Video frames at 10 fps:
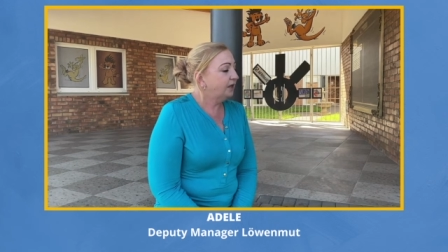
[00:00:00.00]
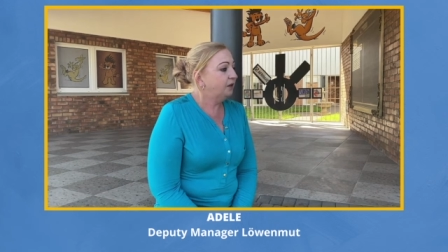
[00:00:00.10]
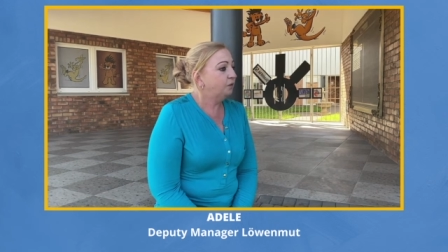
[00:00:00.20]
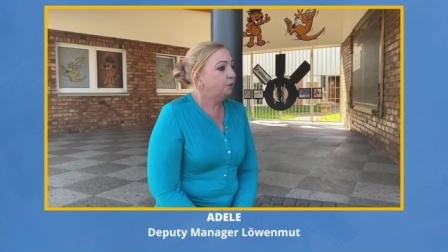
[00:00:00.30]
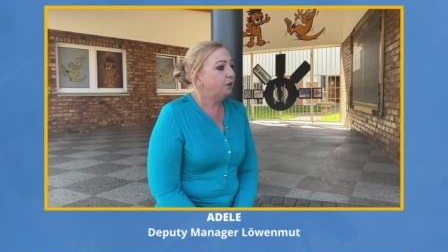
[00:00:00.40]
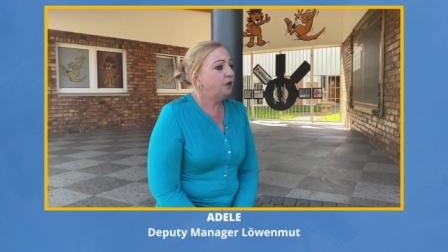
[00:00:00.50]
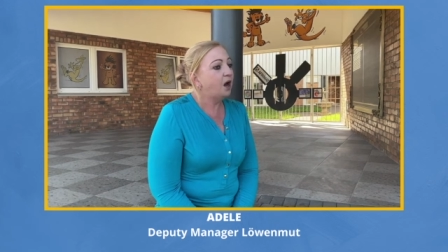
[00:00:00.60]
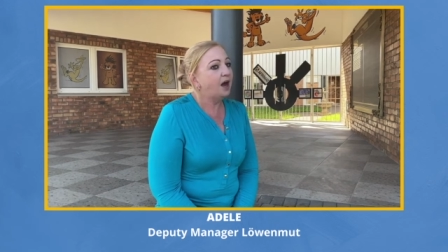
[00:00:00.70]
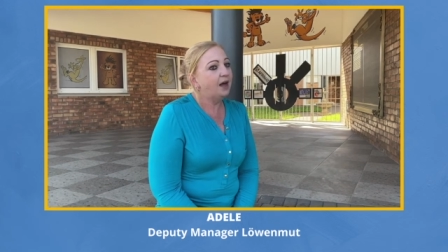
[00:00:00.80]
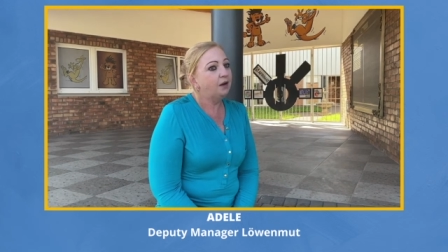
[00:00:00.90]
Then
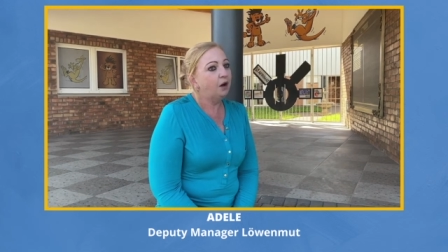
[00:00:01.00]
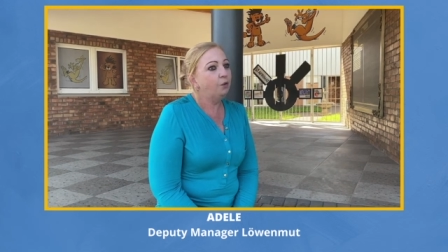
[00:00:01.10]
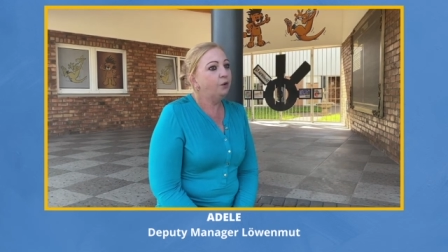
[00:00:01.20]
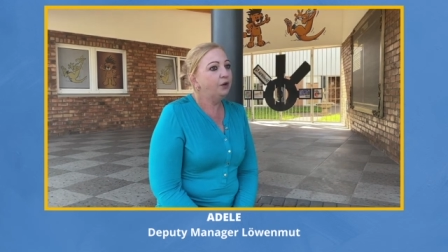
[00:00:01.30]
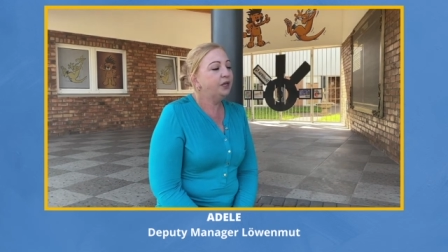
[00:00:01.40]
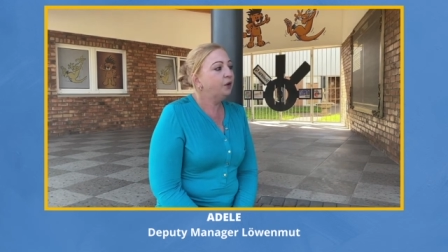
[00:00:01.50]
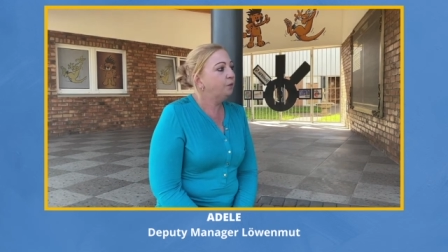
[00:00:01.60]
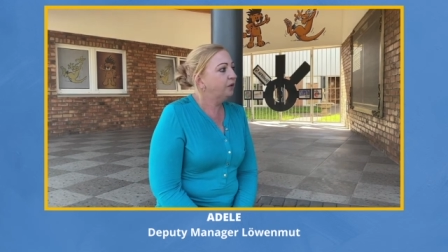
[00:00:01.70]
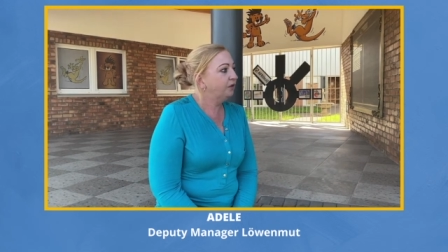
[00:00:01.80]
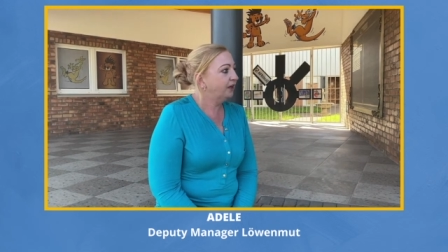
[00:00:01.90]
we are, are
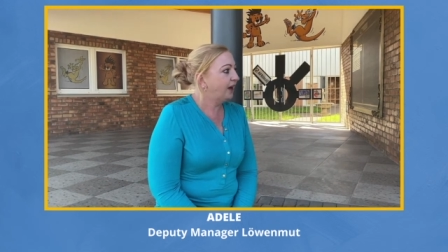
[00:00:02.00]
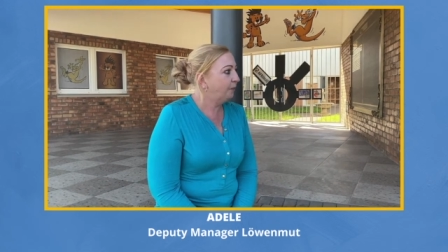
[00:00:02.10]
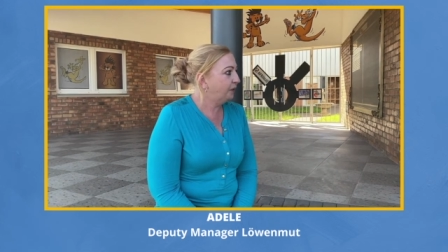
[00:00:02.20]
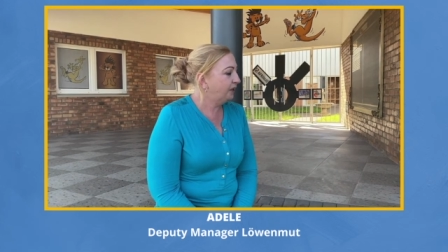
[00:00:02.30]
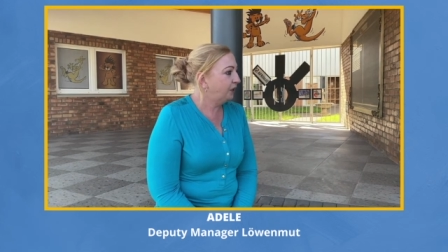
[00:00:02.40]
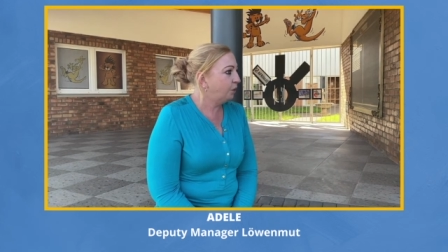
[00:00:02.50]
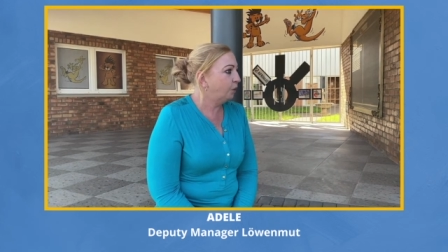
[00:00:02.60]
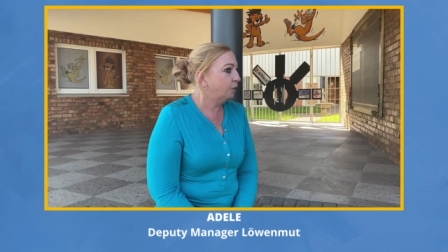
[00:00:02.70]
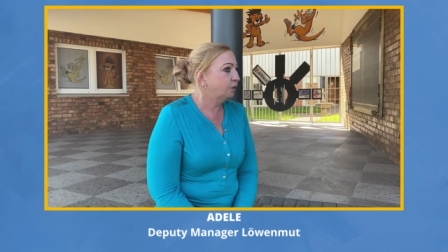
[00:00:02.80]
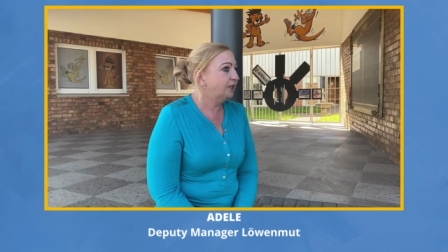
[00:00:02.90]
working with a company
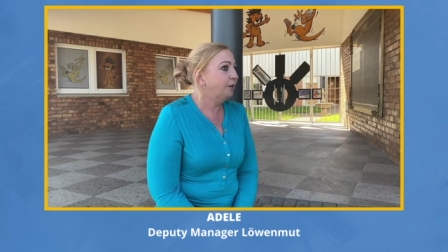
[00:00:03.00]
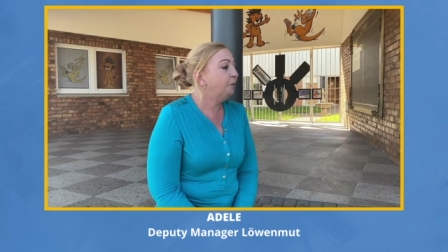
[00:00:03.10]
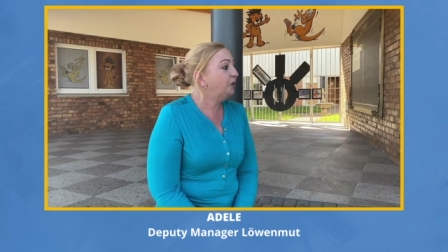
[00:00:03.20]
called